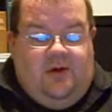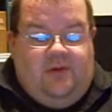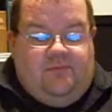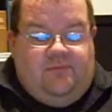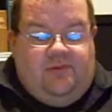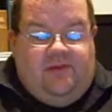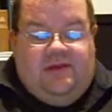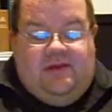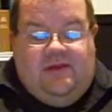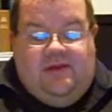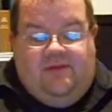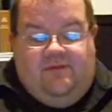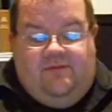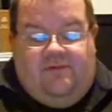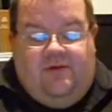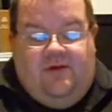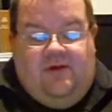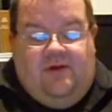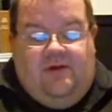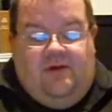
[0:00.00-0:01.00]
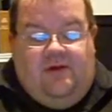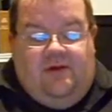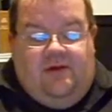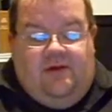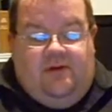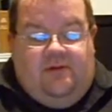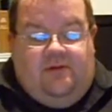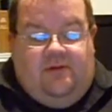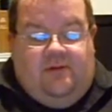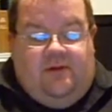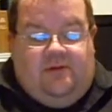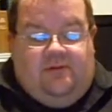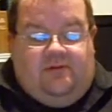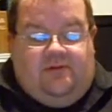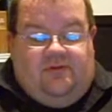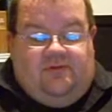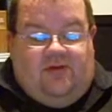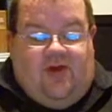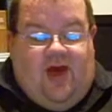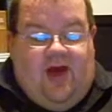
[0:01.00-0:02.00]
believe there's
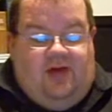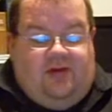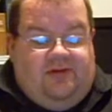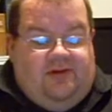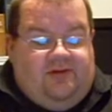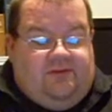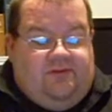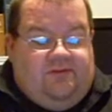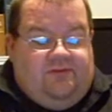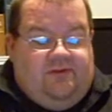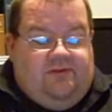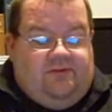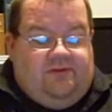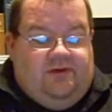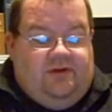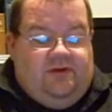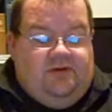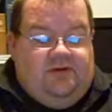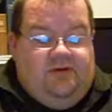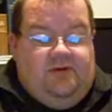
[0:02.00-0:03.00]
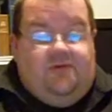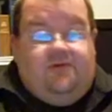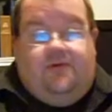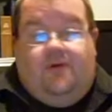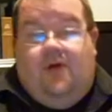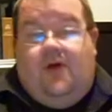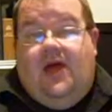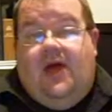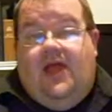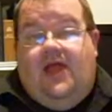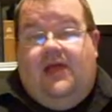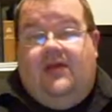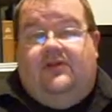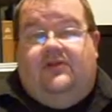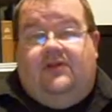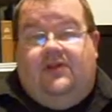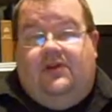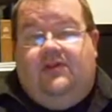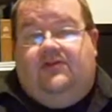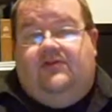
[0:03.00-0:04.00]
a child less than 15 years of
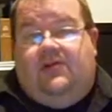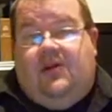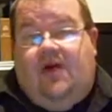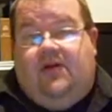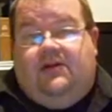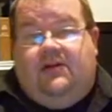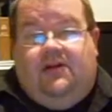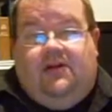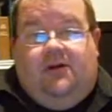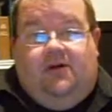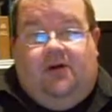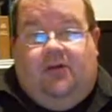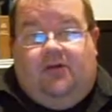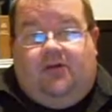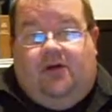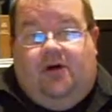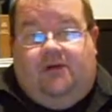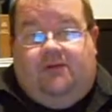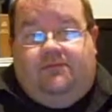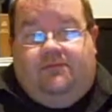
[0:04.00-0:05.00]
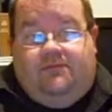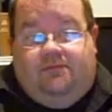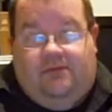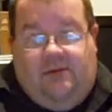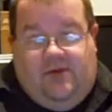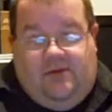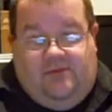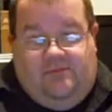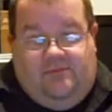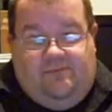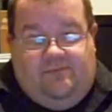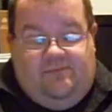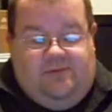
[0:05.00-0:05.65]
age that he's trying to get a hold of, right?